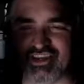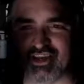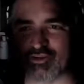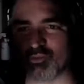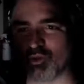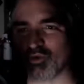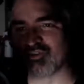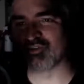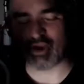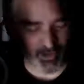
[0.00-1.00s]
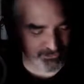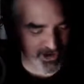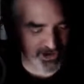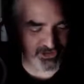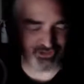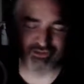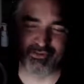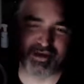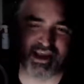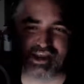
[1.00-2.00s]
is more terrifying to
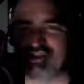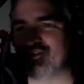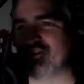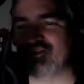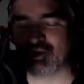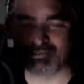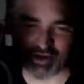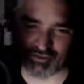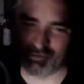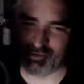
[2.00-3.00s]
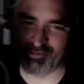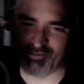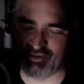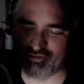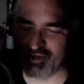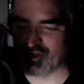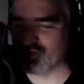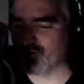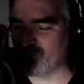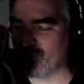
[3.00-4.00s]
me than you could possibly imagine,
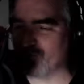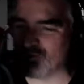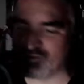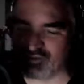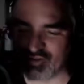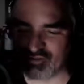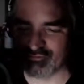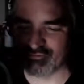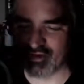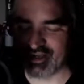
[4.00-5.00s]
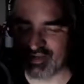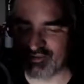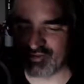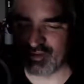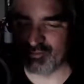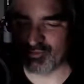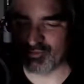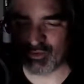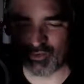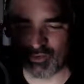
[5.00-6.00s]
because it makes my schizophrenia seem
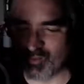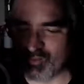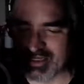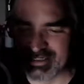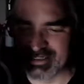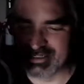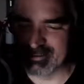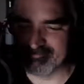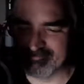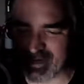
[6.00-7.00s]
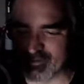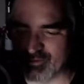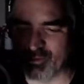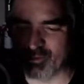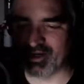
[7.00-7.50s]
so, I don't know,